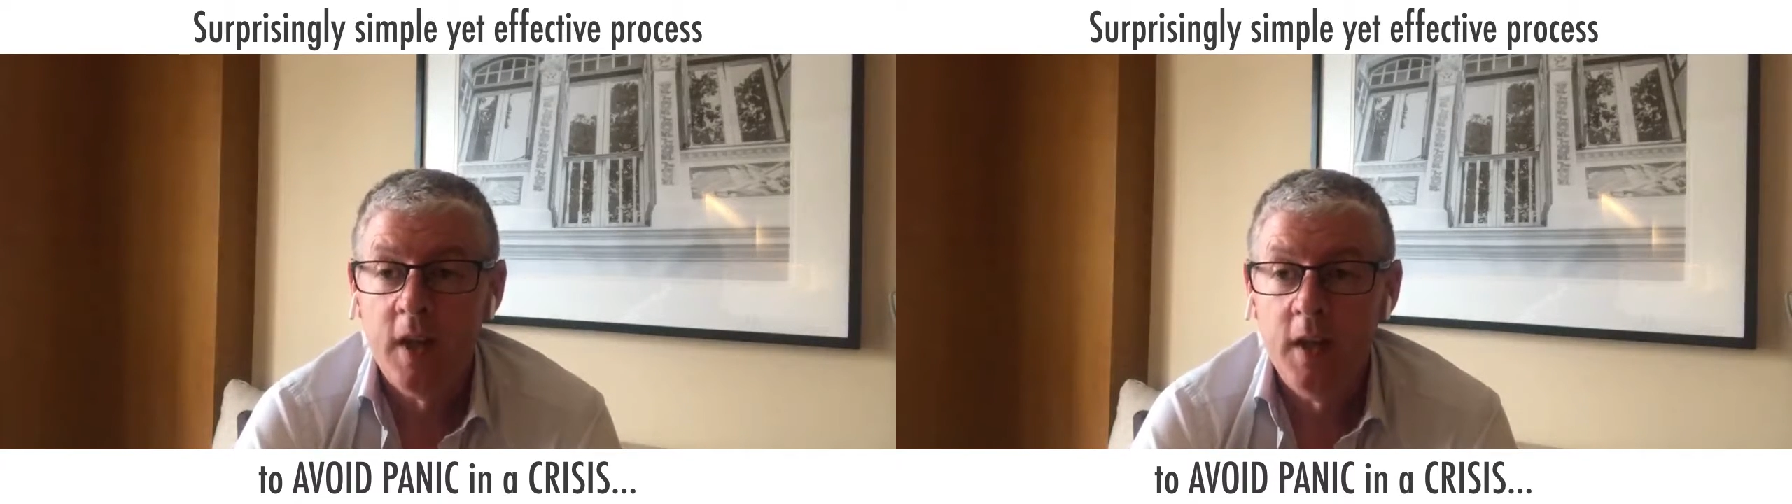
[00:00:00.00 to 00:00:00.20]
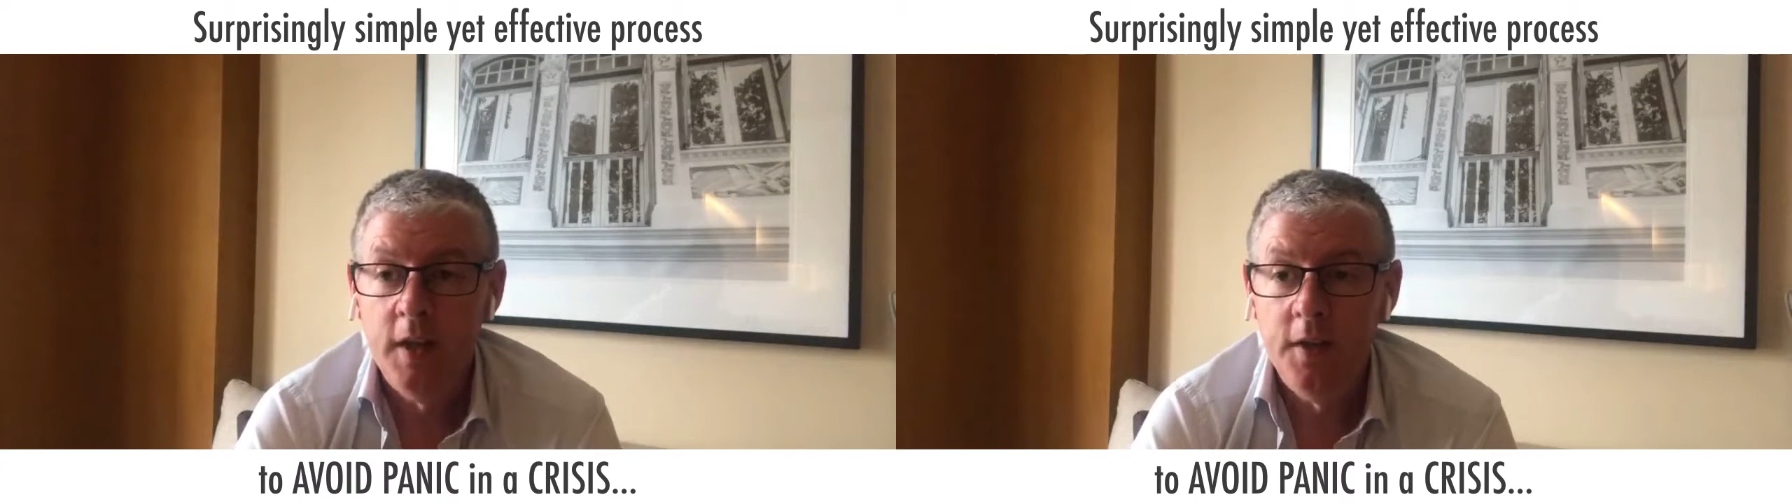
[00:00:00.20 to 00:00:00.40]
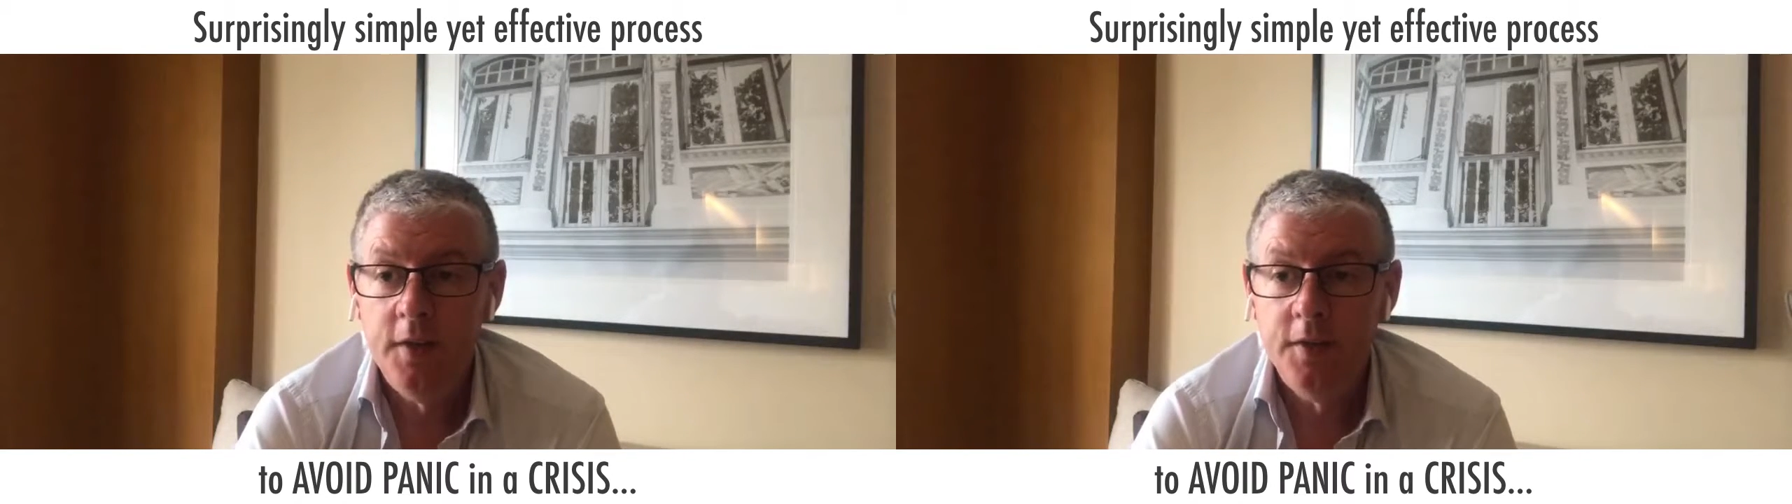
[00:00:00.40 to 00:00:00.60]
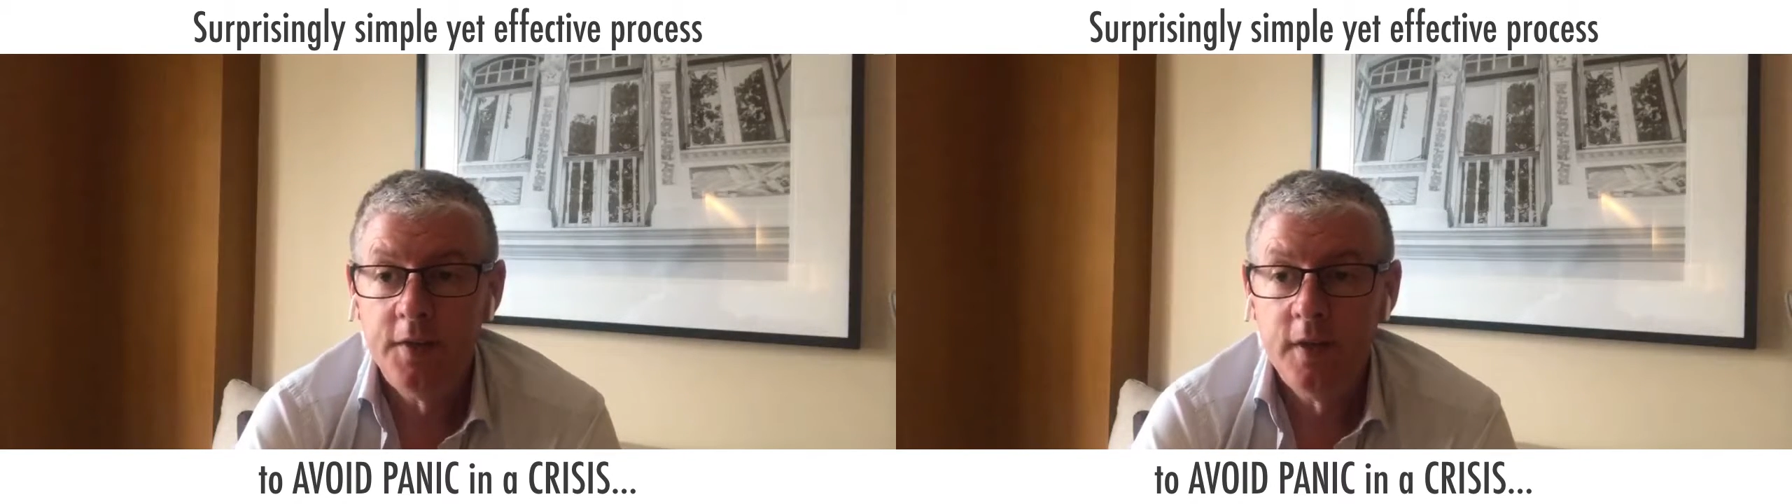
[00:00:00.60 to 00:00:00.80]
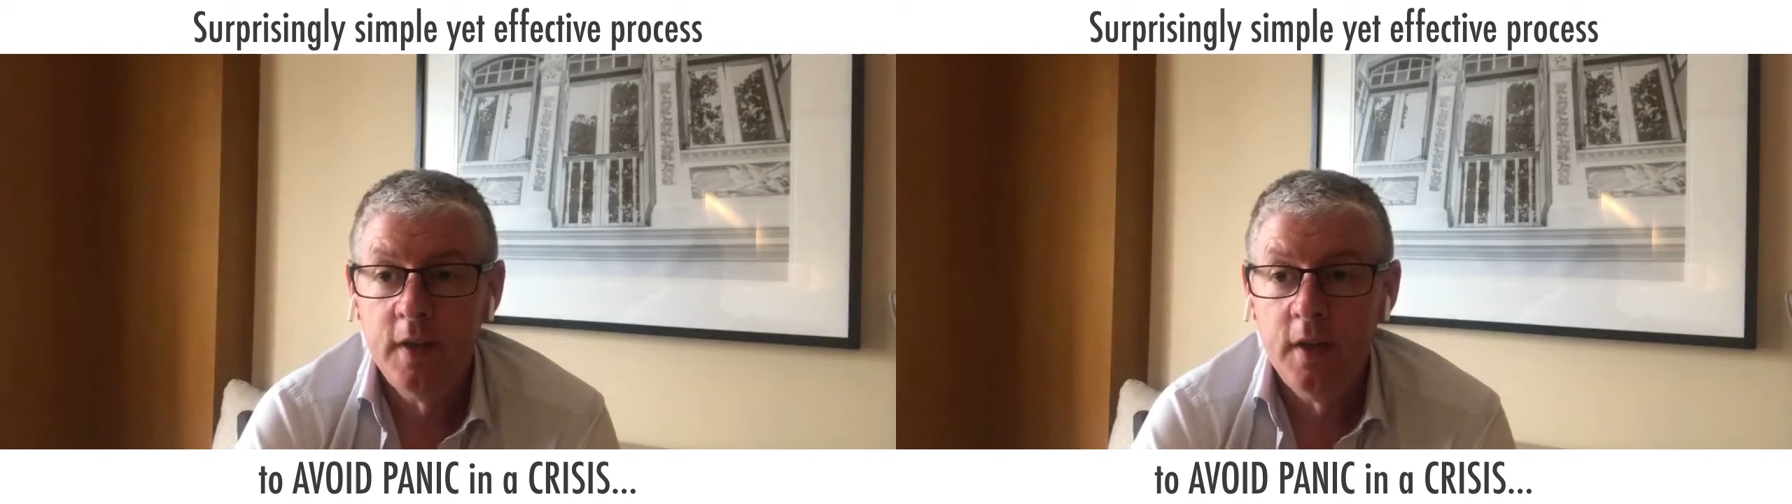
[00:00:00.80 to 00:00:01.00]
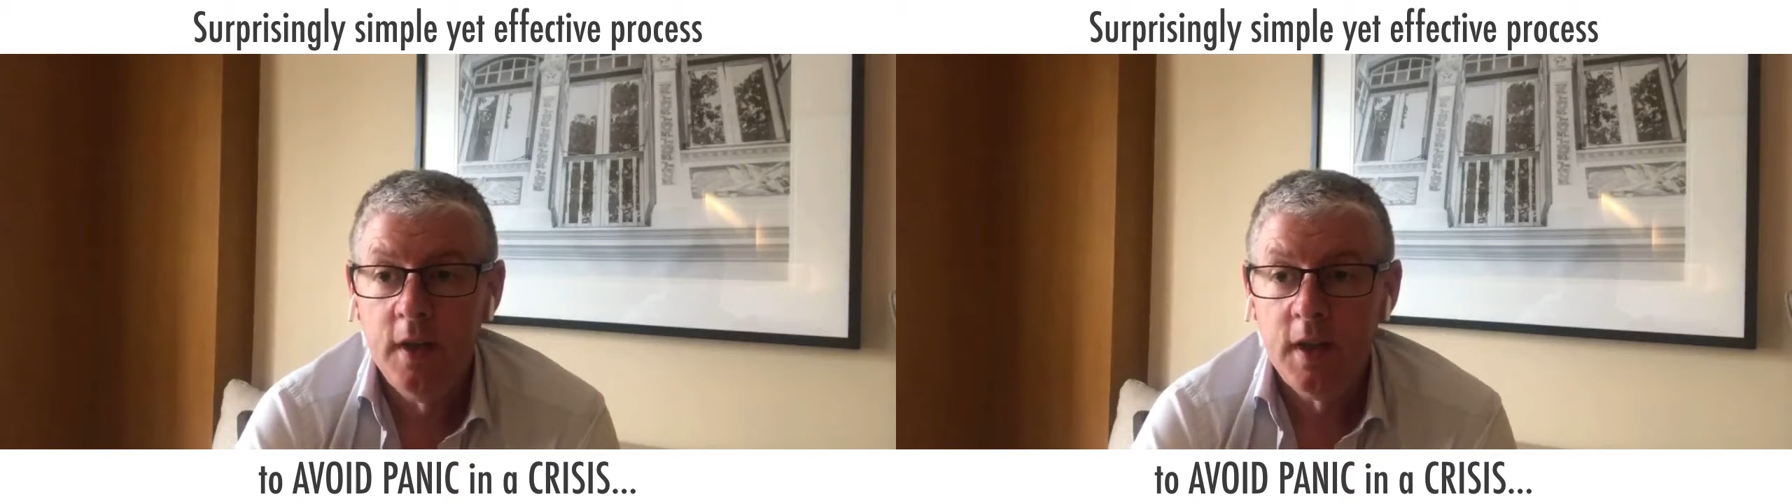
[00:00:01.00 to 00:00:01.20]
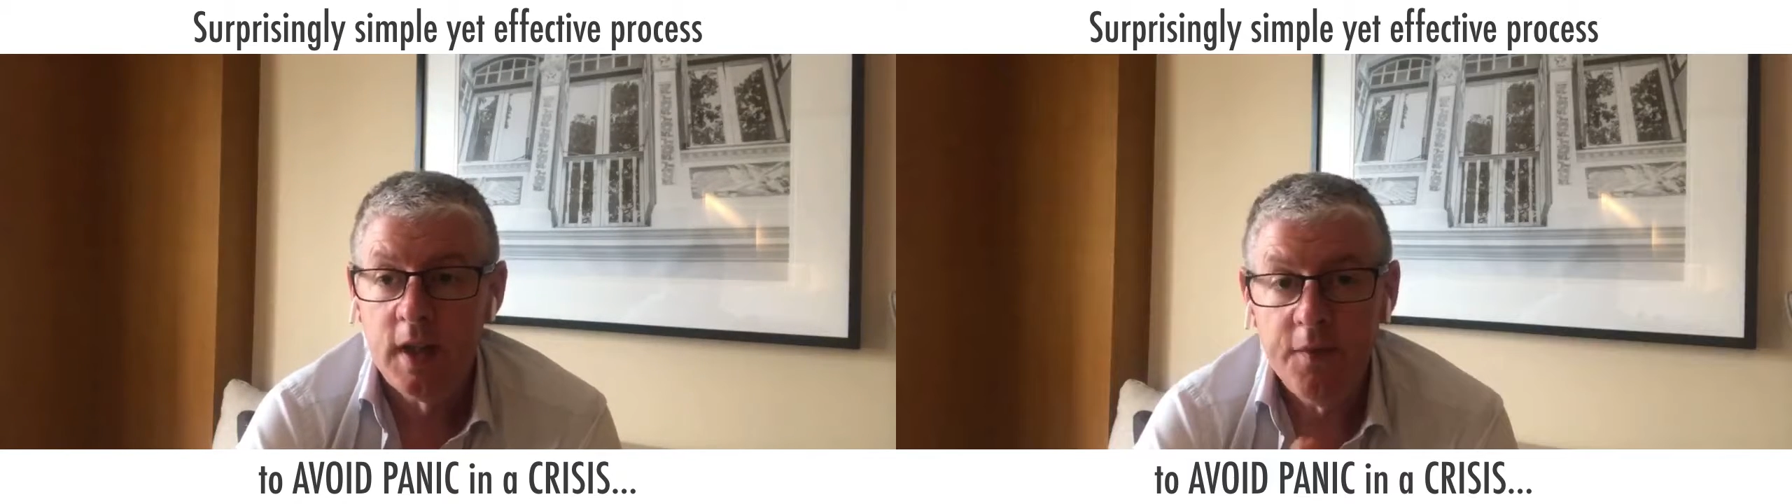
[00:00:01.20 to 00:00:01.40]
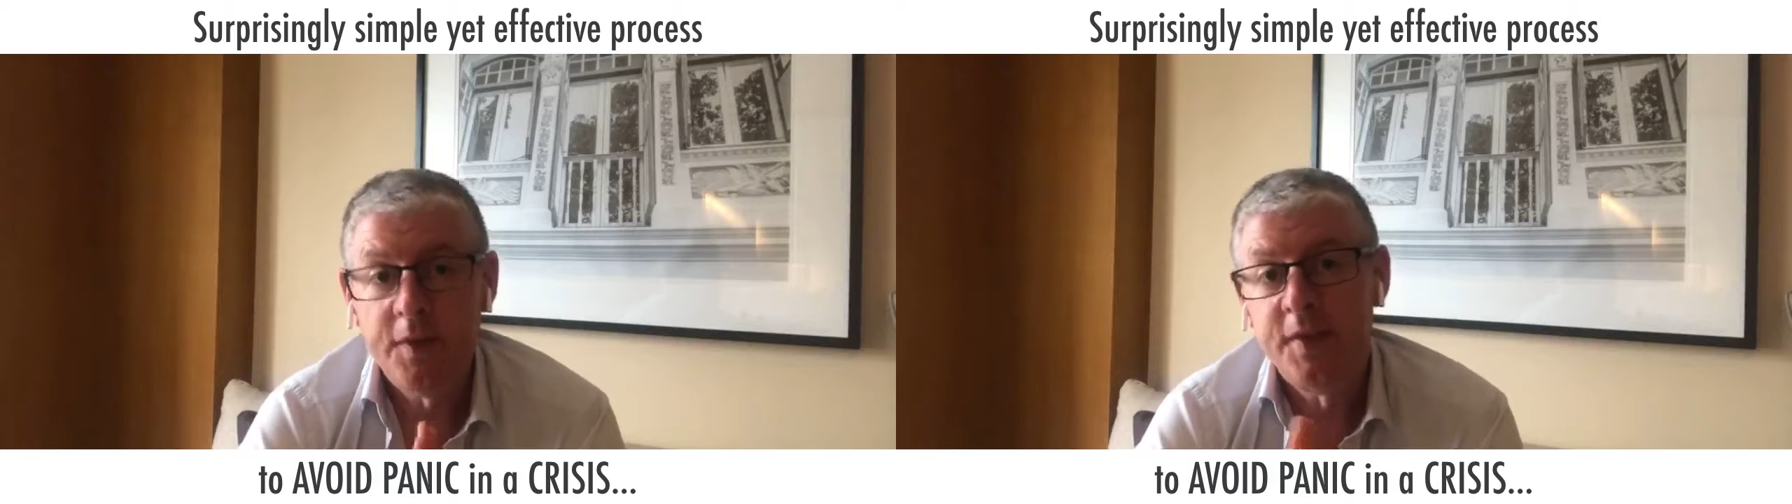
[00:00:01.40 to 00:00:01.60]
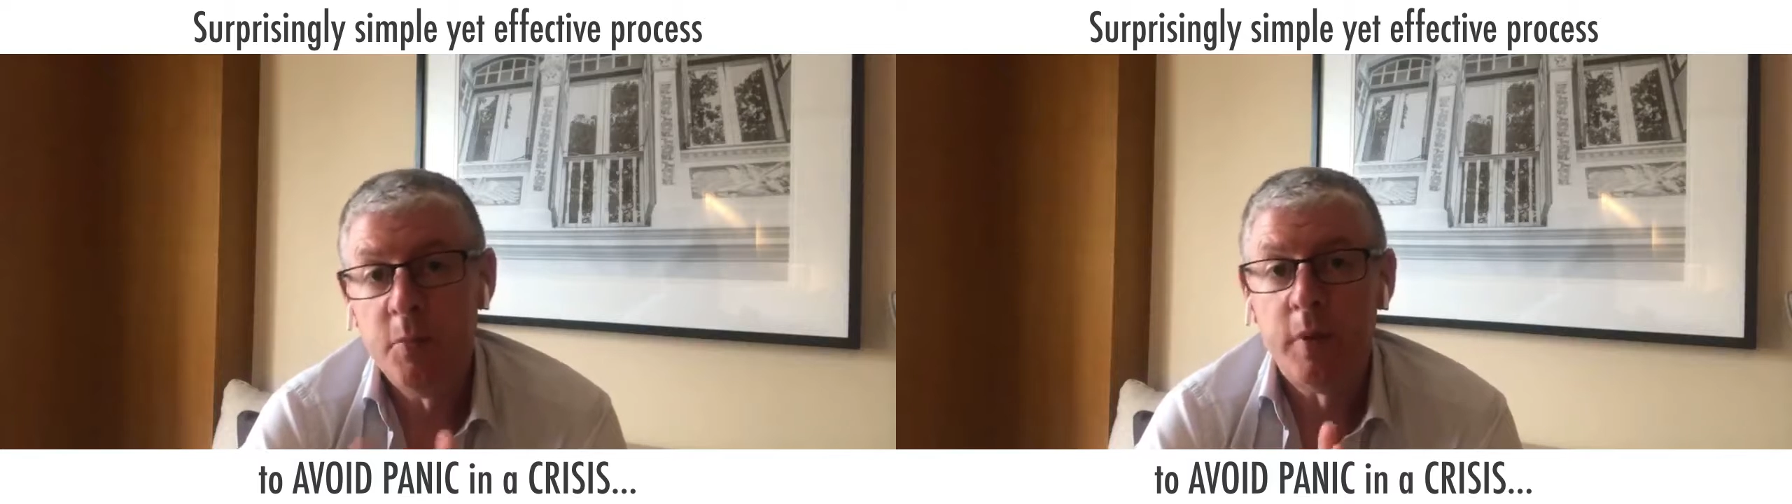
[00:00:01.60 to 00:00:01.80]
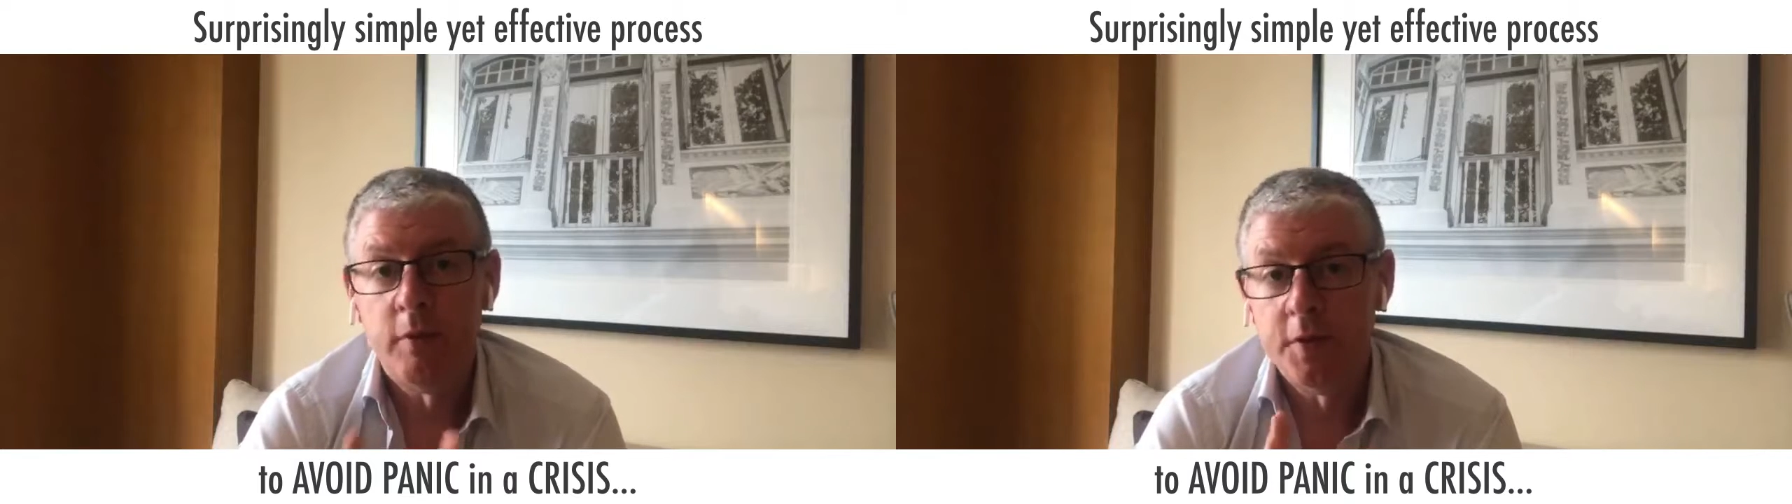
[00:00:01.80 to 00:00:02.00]
is give it a
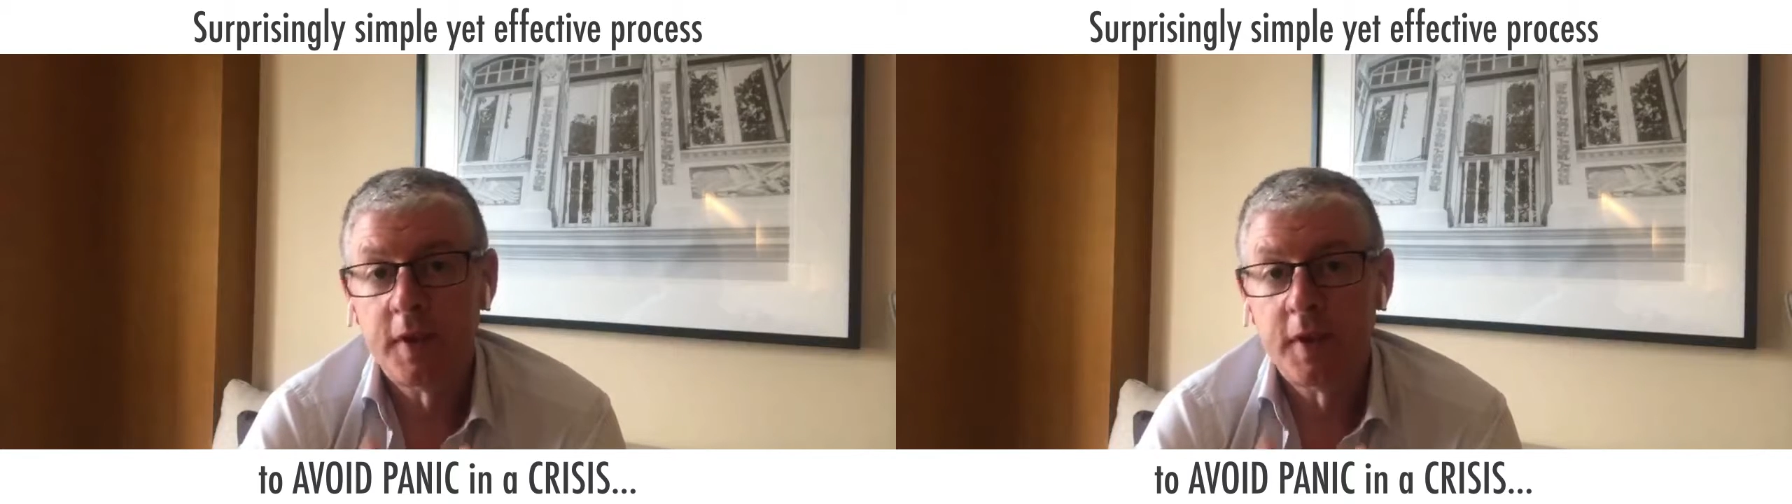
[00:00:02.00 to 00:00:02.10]
simple